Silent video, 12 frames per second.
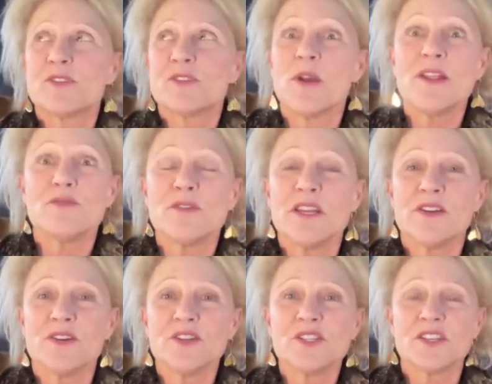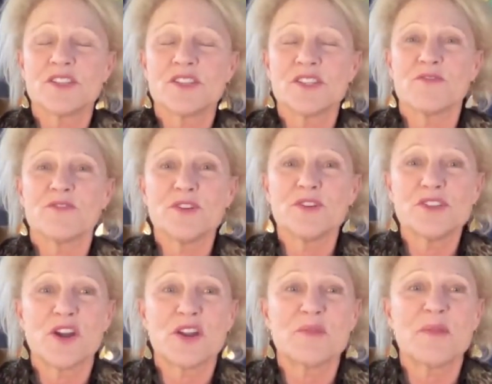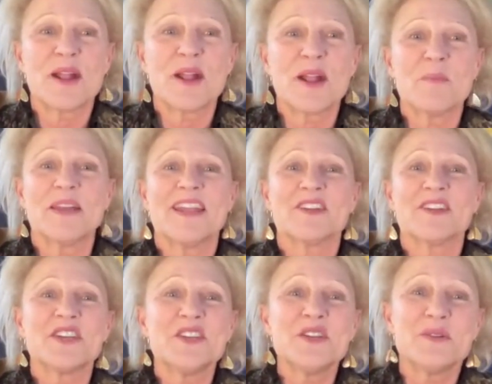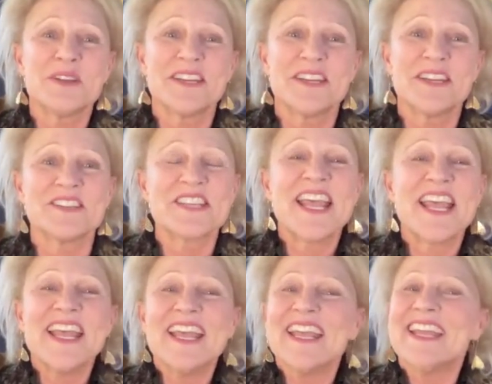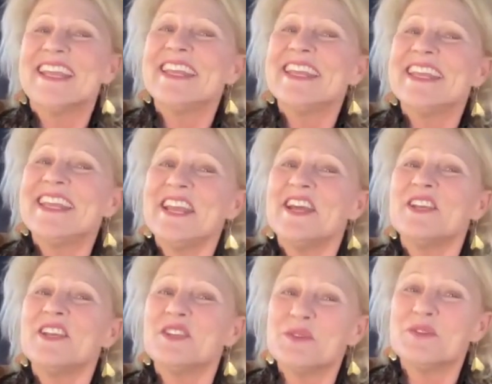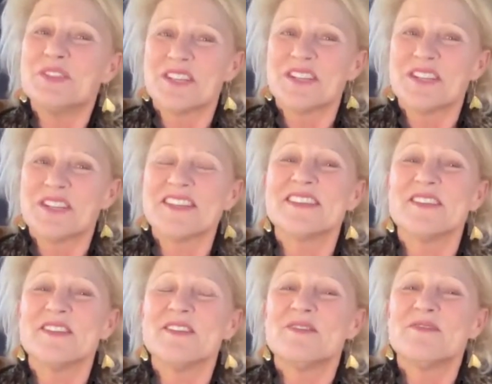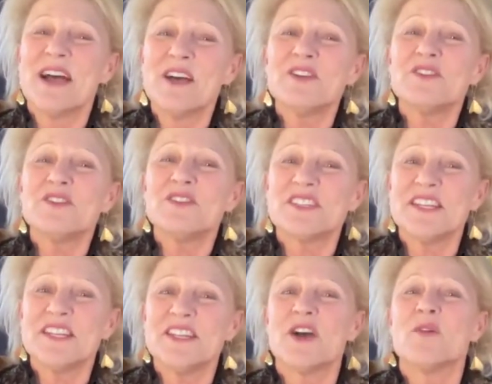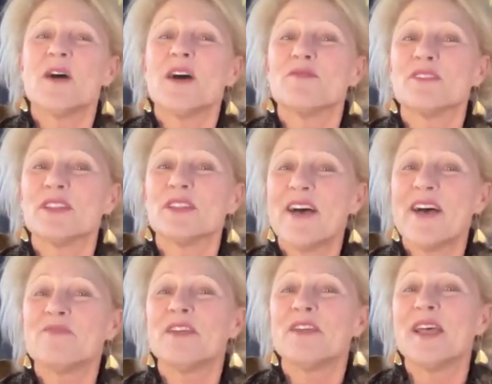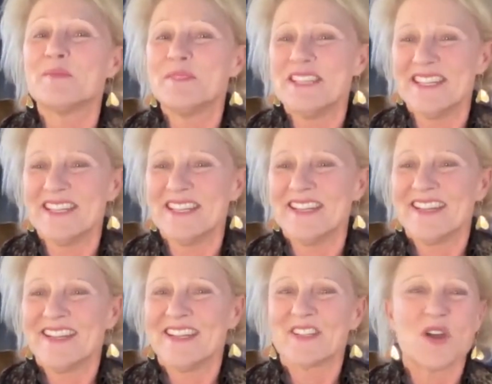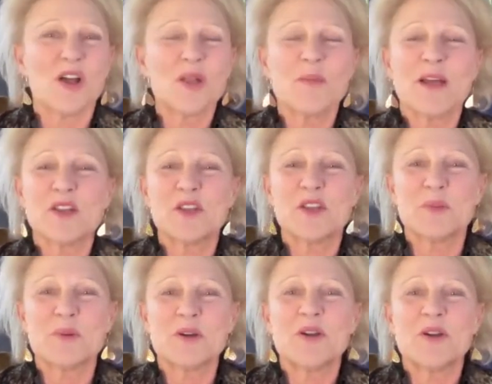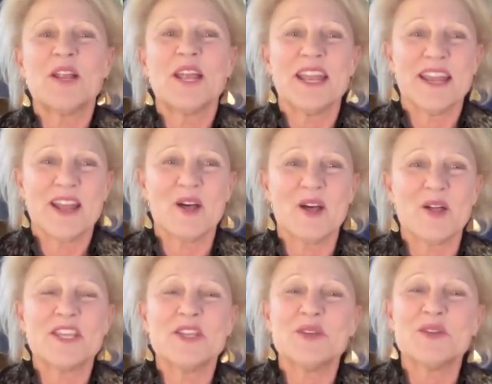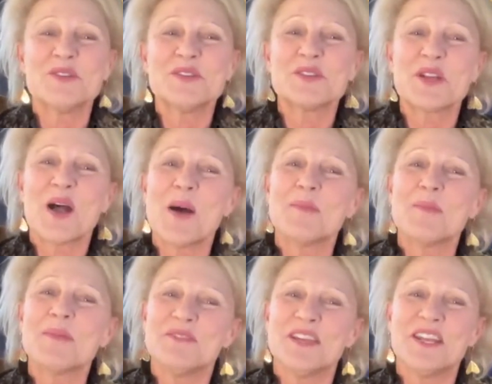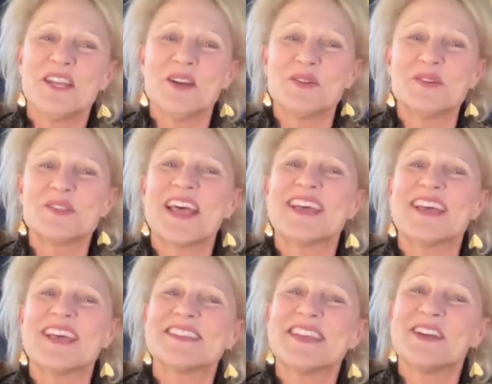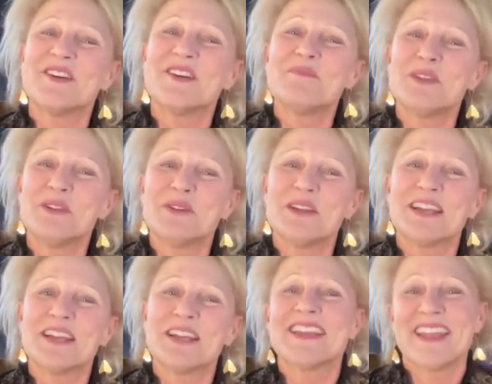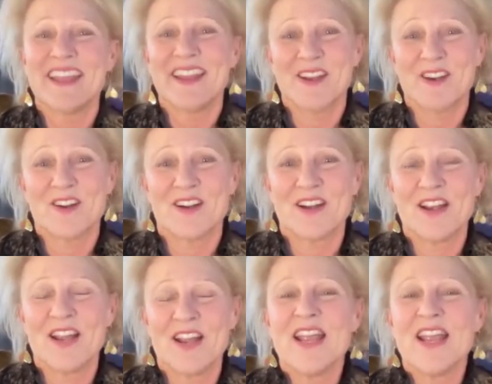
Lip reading: 23 years since I first started my company. I'll tell you who he is. He's the founder and CEO of Laugh M.D. It's all about humor and health. He uses comedy videos as therapeutic care,